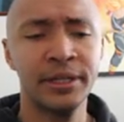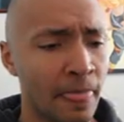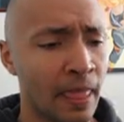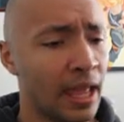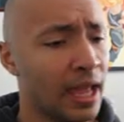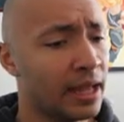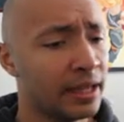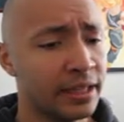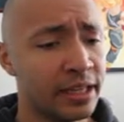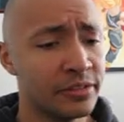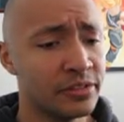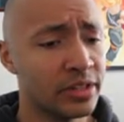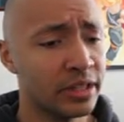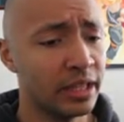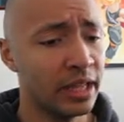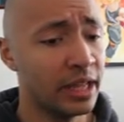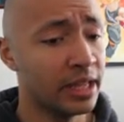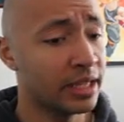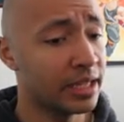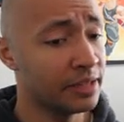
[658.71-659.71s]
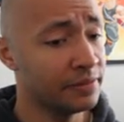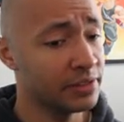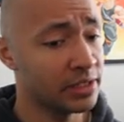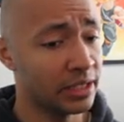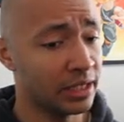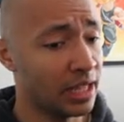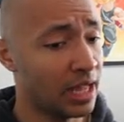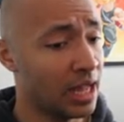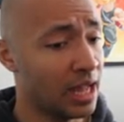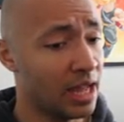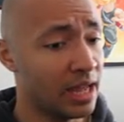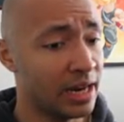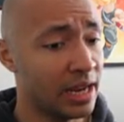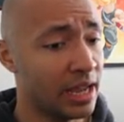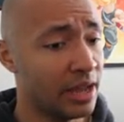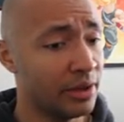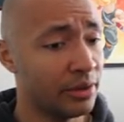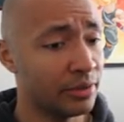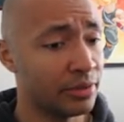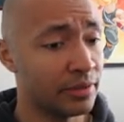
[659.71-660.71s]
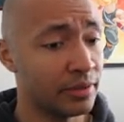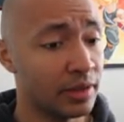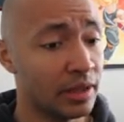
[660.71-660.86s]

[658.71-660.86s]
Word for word: Yeah, it gives a it gives a lot of health.